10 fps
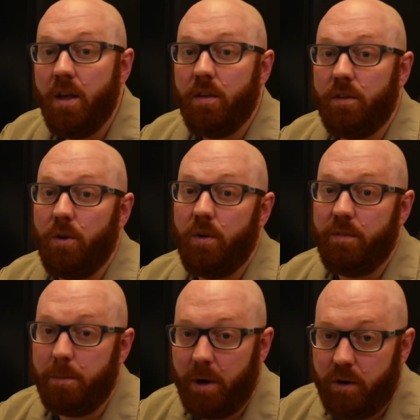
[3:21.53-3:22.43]
so
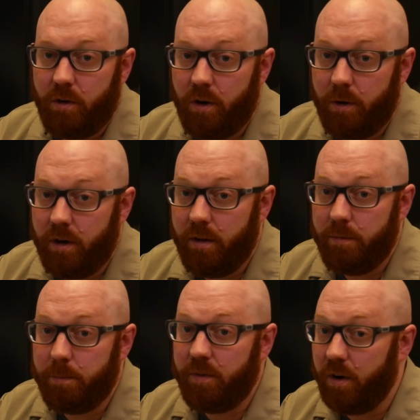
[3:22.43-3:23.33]
if the
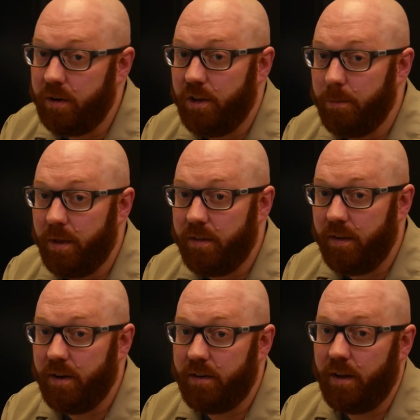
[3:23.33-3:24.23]
microorganisms aren't killed by the
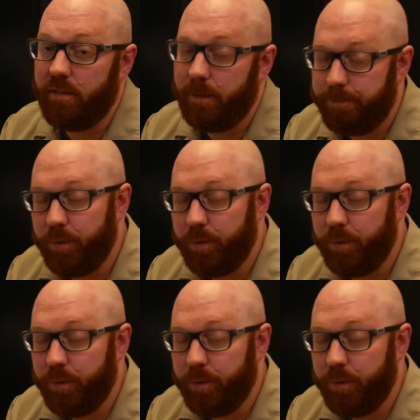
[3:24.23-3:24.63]
sanitizer,